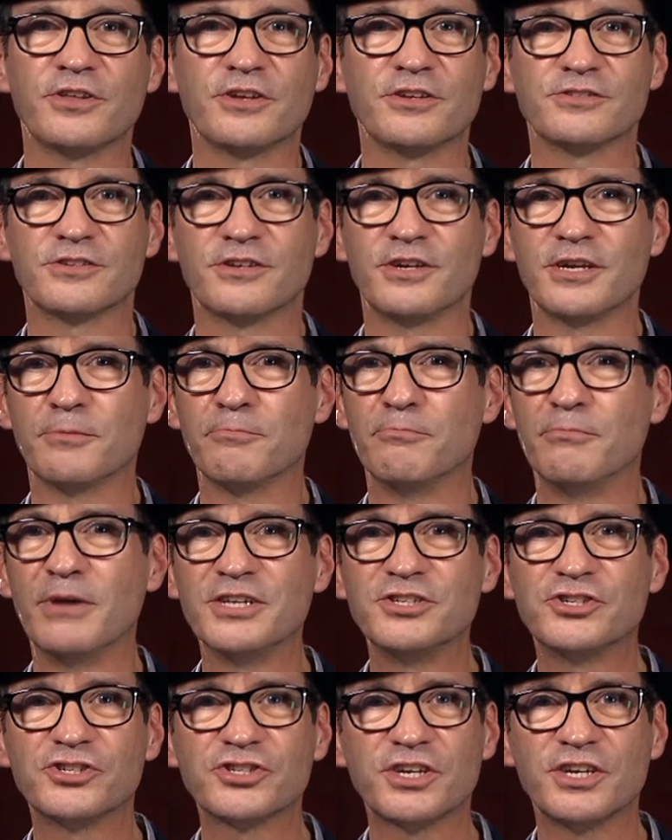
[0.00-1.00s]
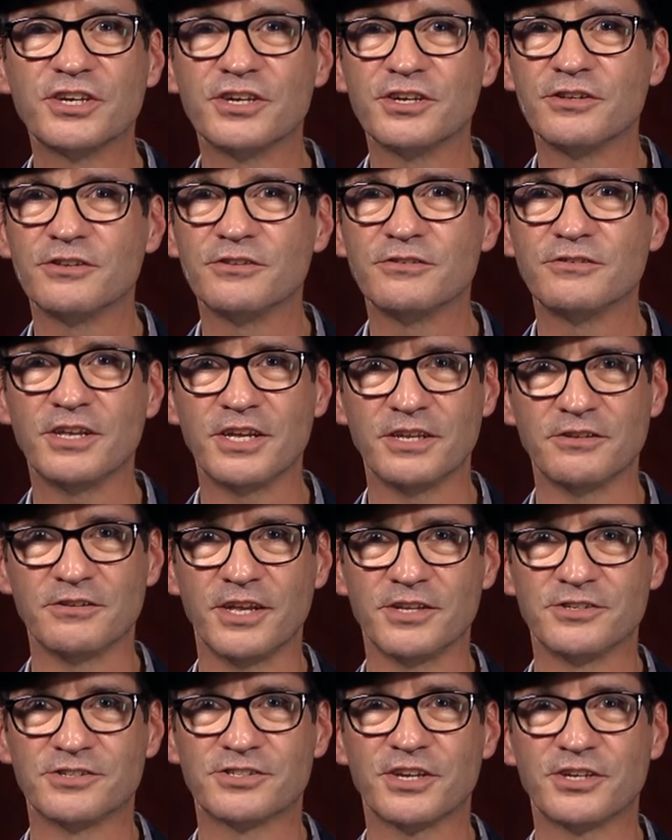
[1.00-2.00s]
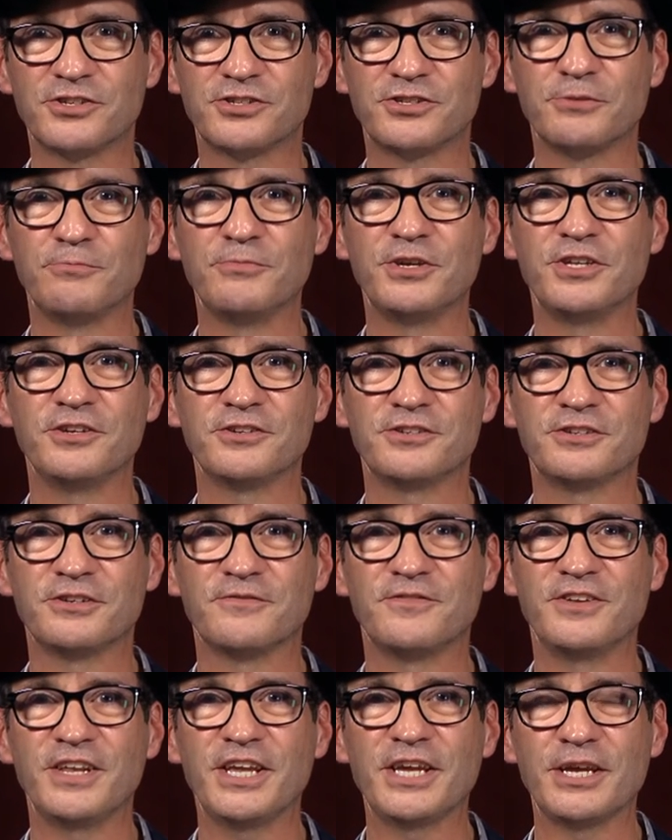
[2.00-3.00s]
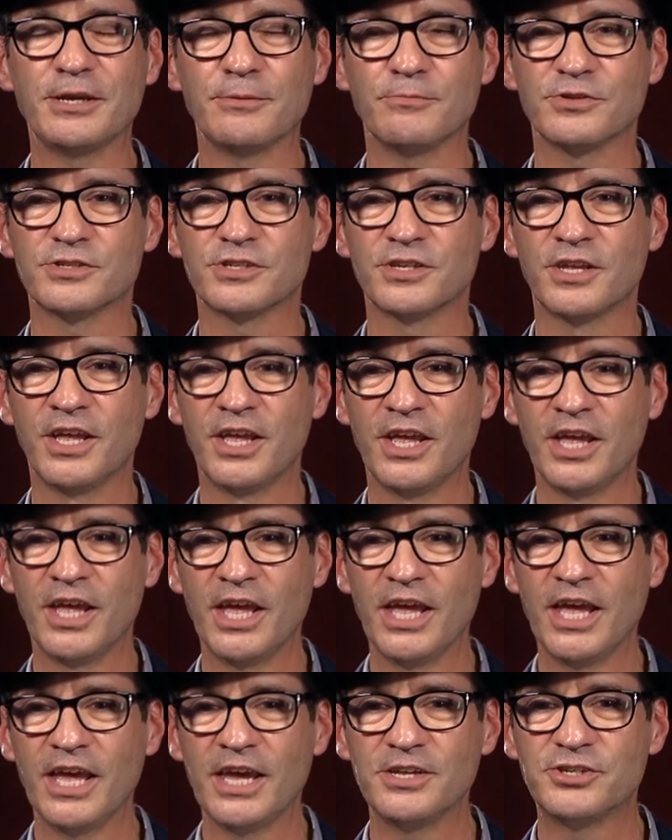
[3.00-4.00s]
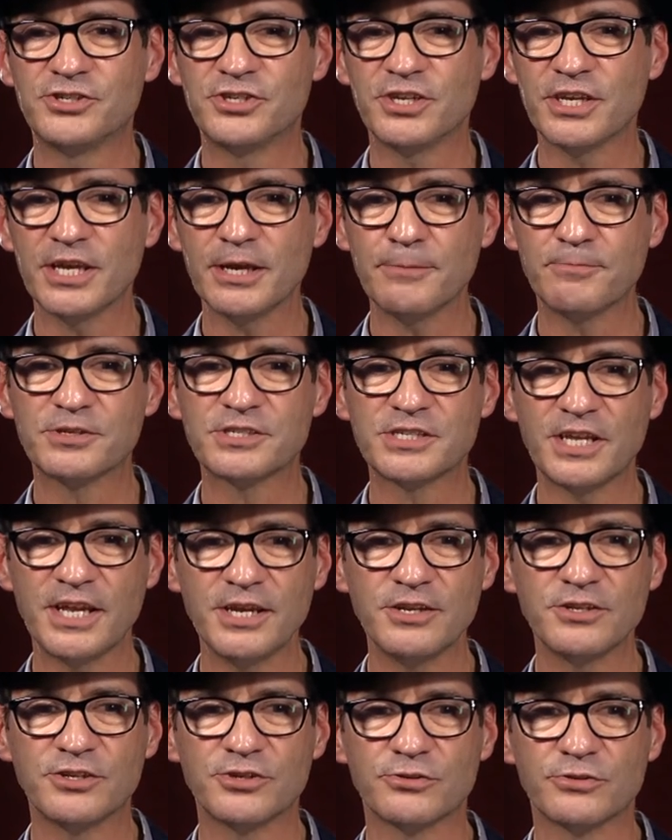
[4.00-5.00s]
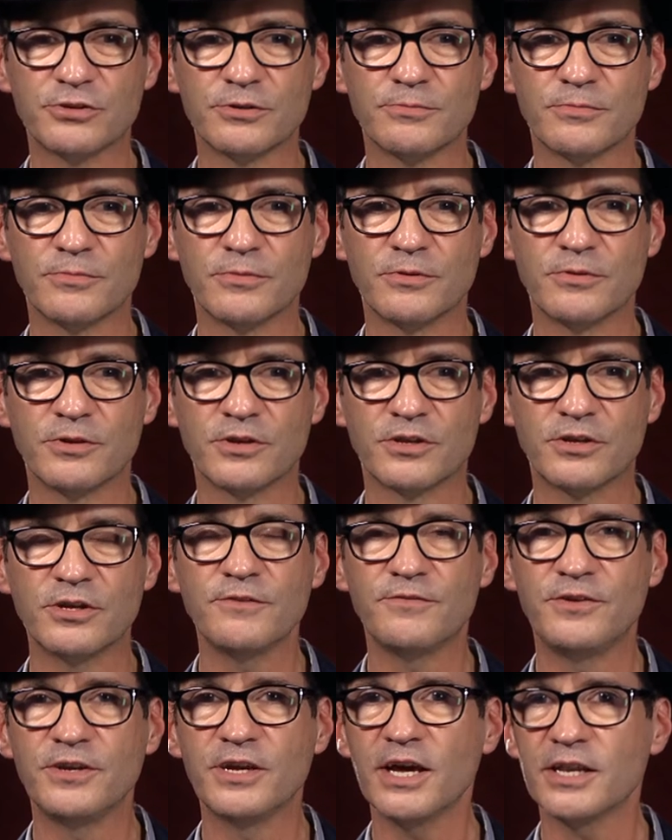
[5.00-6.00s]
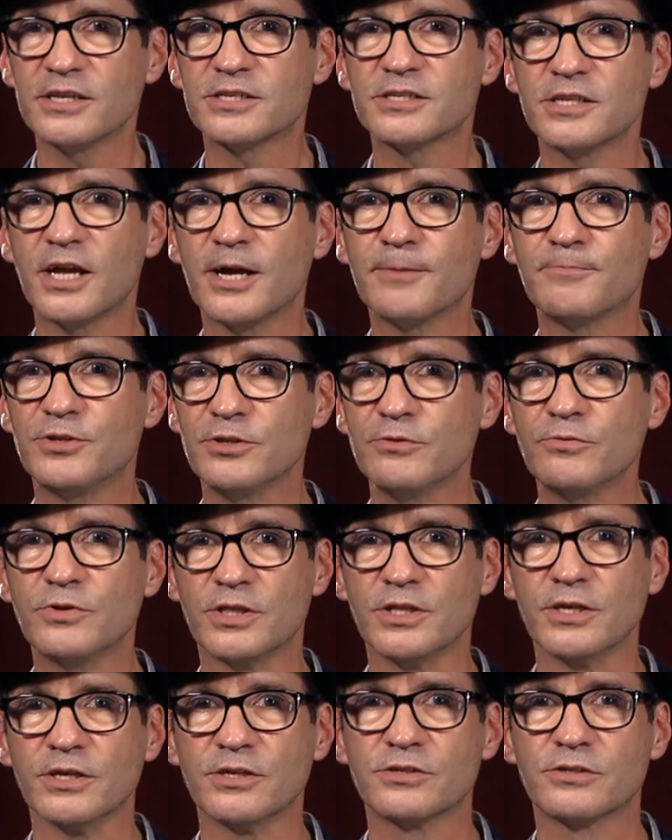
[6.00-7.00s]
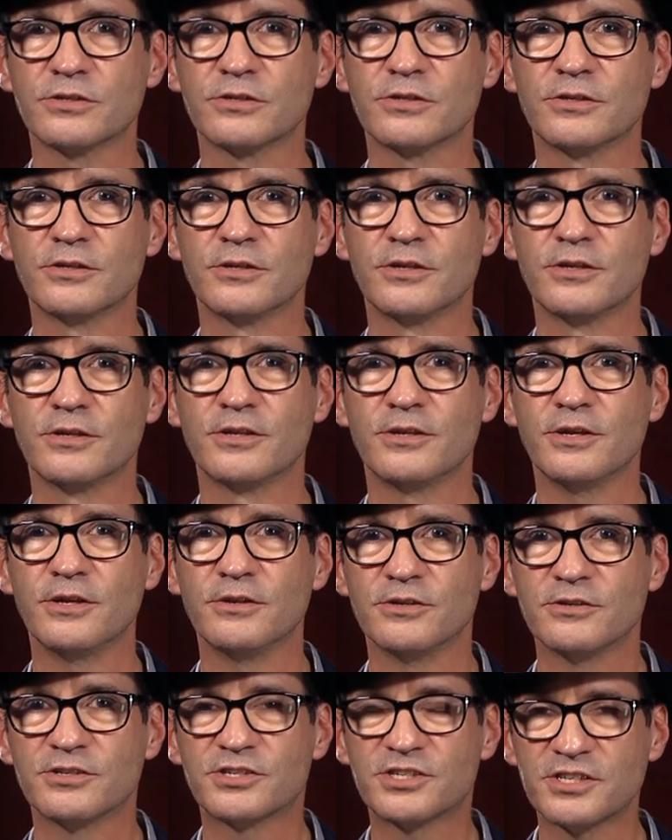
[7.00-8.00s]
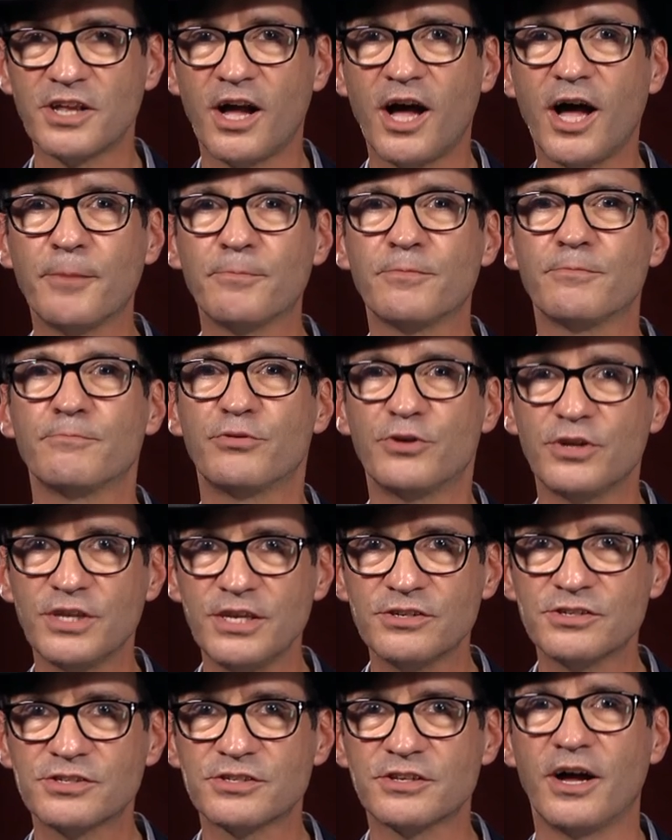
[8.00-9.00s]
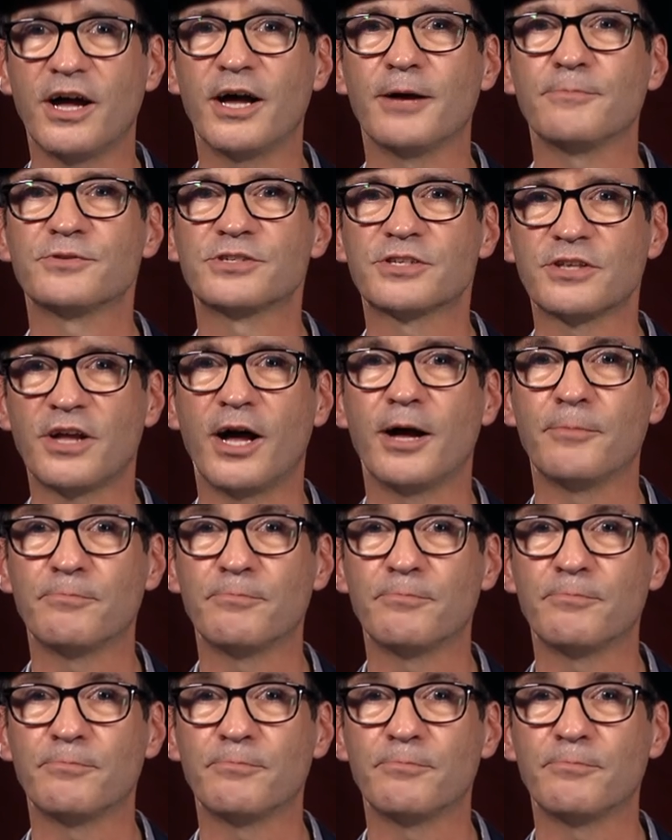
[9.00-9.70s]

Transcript: her things like Munchkin and such diminutive names. And she kept saying to him, Cliff, you got to stop doing this. Stop, please stop.